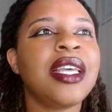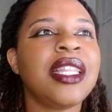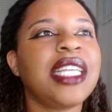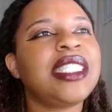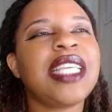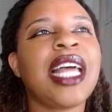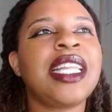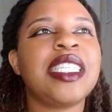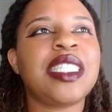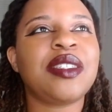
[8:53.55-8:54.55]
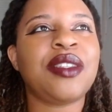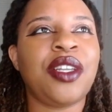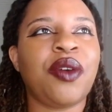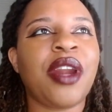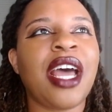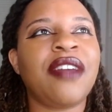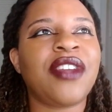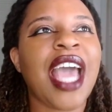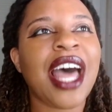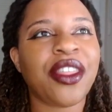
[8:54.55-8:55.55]
That's at least, what
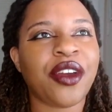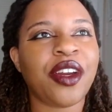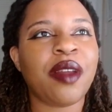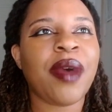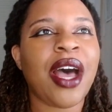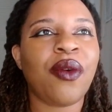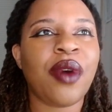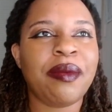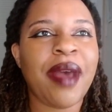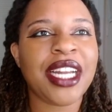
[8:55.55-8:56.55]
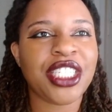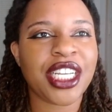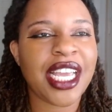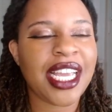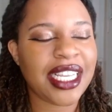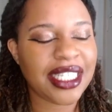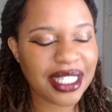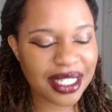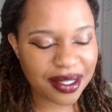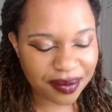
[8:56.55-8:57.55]
I've gathered about what magic
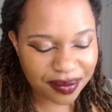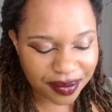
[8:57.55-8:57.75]
is.